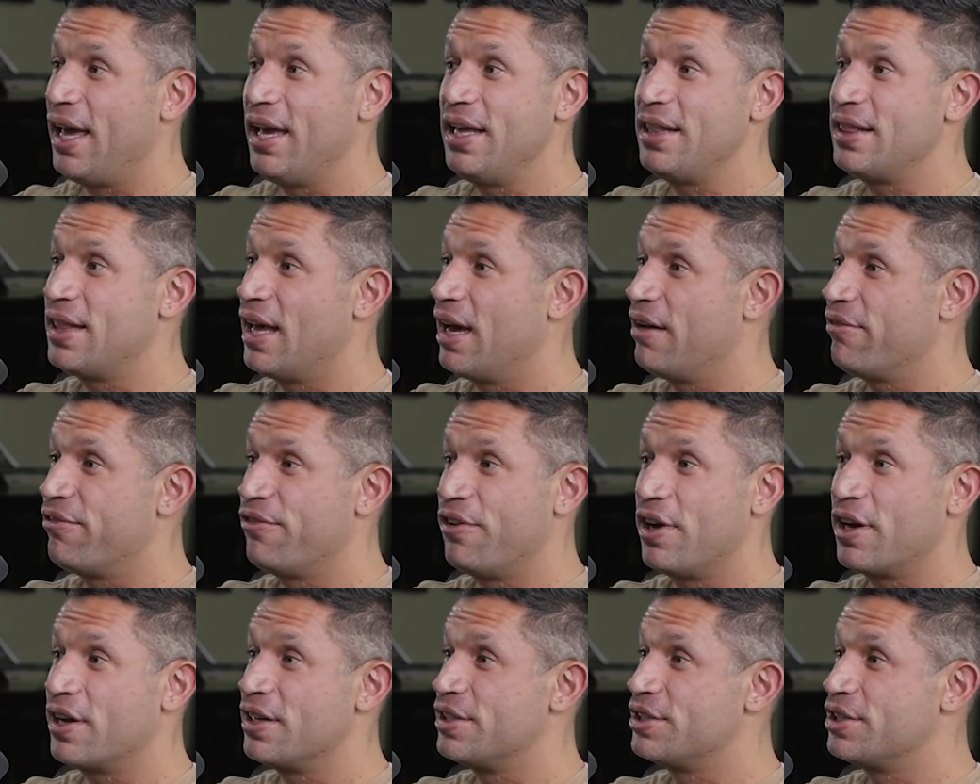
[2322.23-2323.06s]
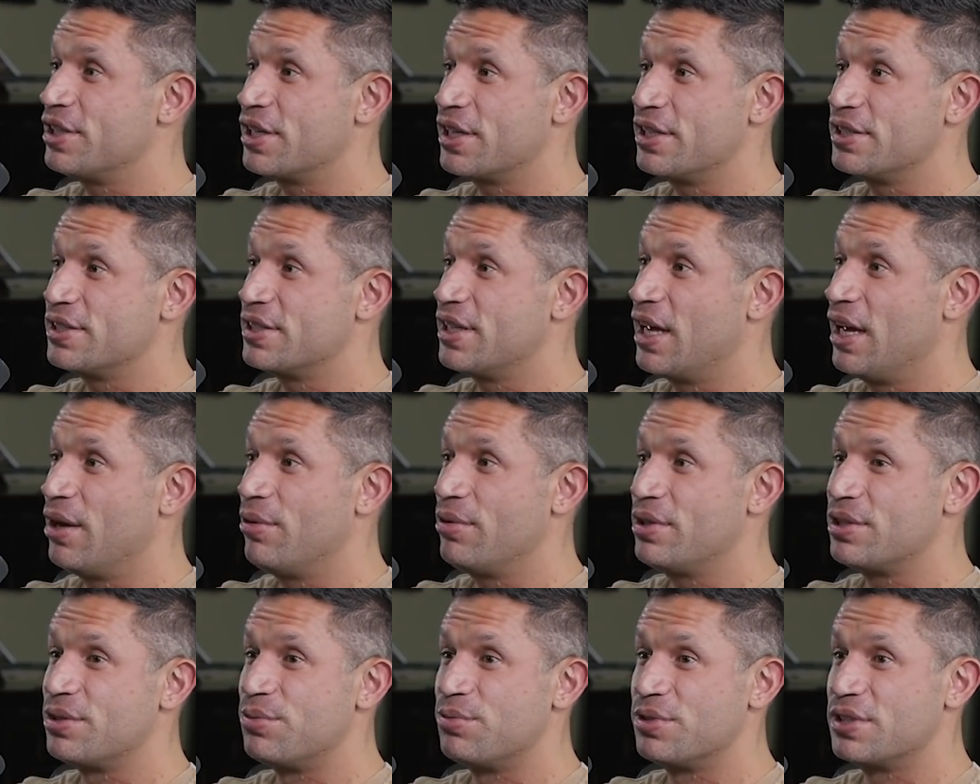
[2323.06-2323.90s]
ate that fucking chicken
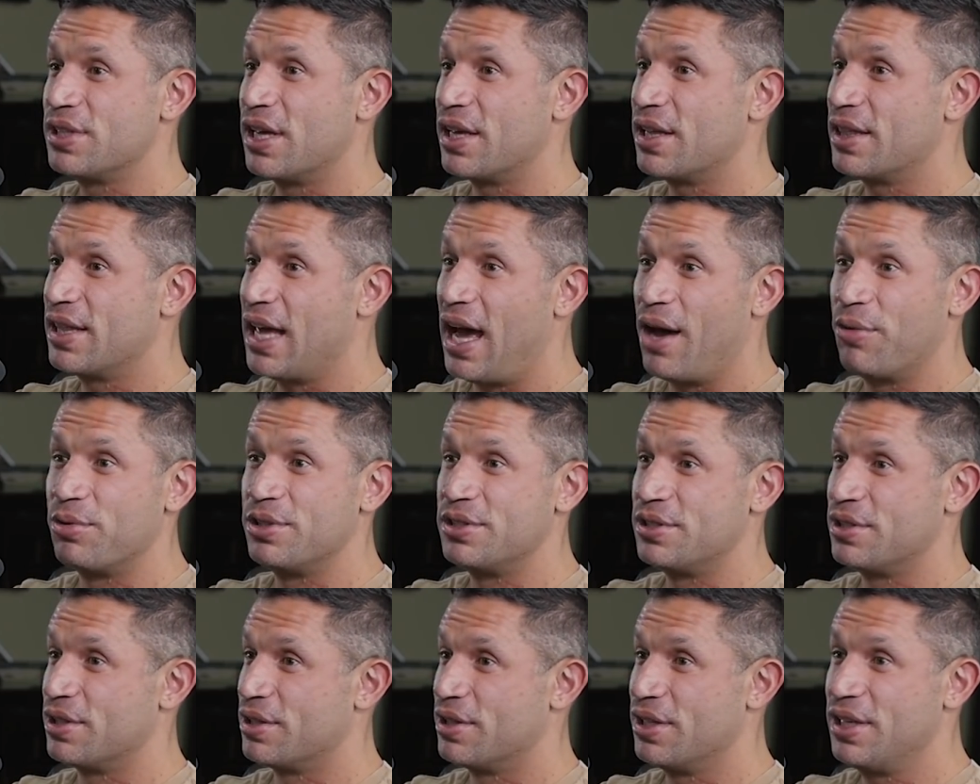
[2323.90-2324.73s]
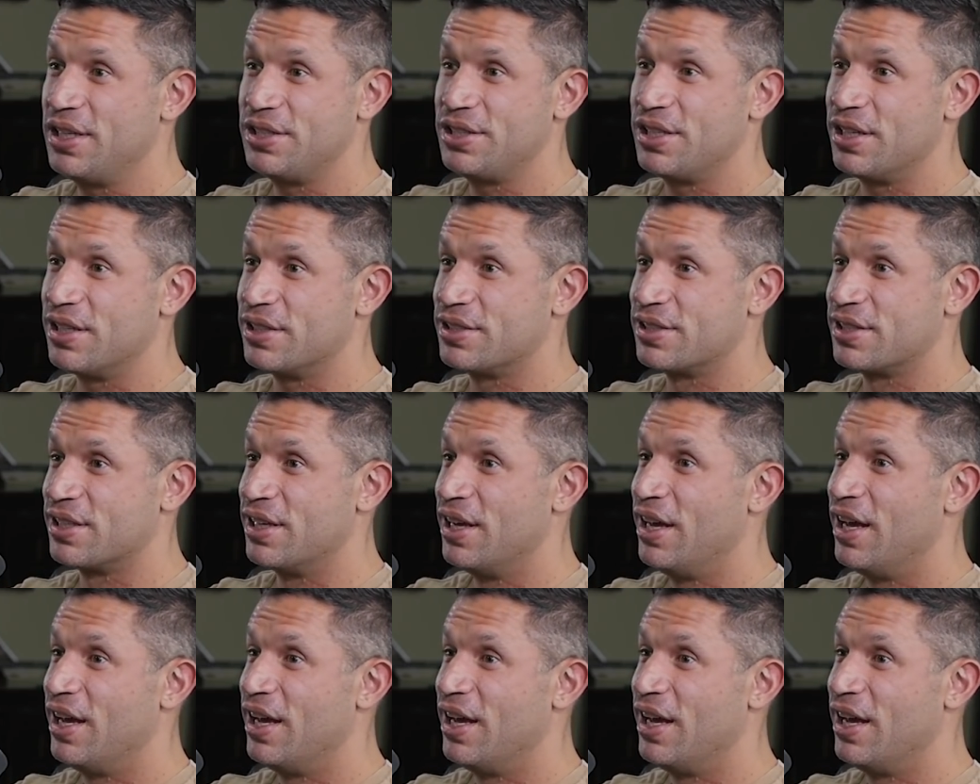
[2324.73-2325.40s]
sandwich and was like, that was delicious.